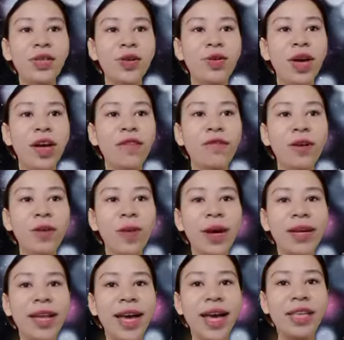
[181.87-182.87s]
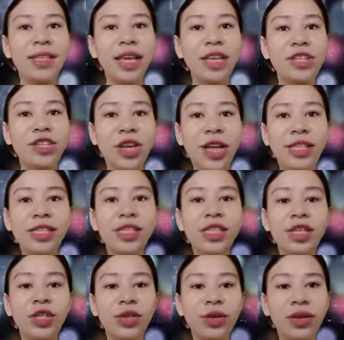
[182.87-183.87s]
so everyone has a chance
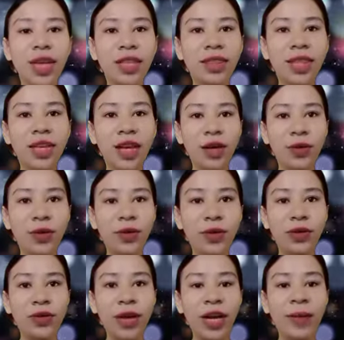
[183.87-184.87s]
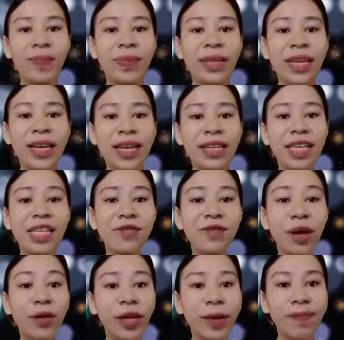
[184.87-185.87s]
to getting a good grade. It is
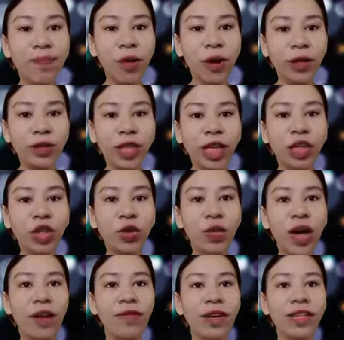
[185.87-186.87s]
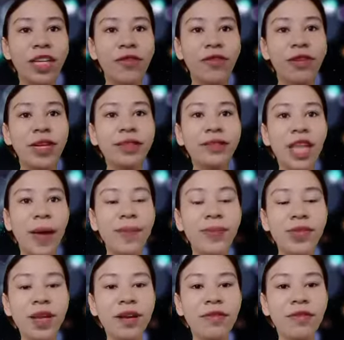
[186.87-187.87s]
very important to have a different
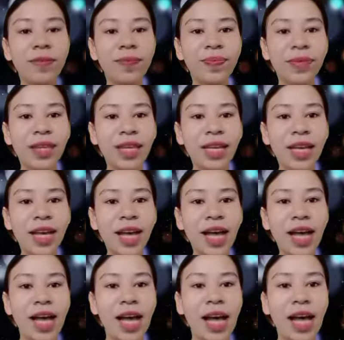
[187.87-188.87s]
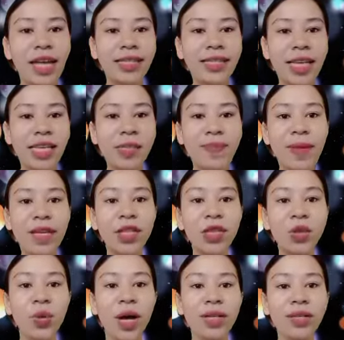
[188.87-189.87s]
types of
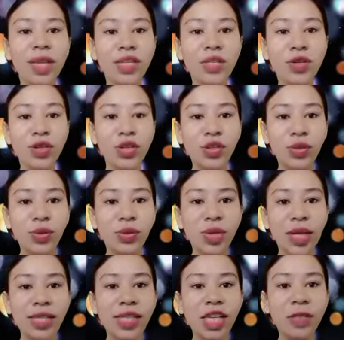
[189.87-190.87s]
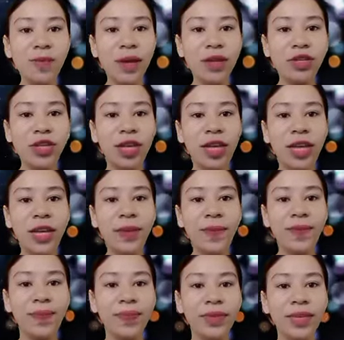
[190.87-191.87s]
assessment to assess your students, especially
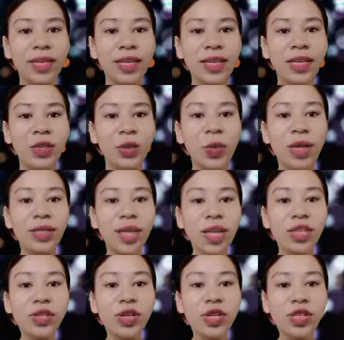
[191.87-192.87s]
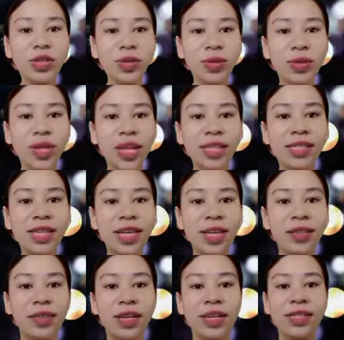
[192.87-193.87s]
to assess your students
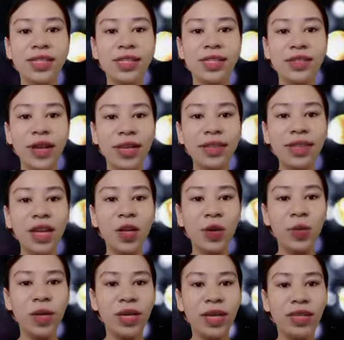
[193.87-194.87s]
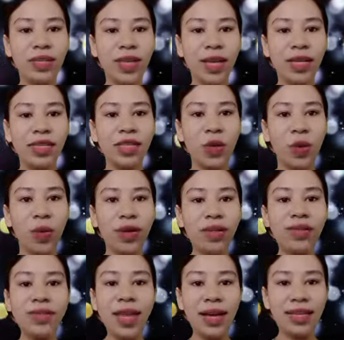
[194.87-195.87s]
in their strengths and weaknesses
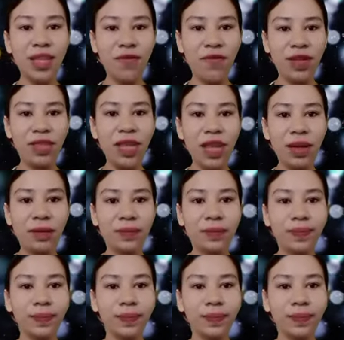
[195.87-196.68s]
towards the activity.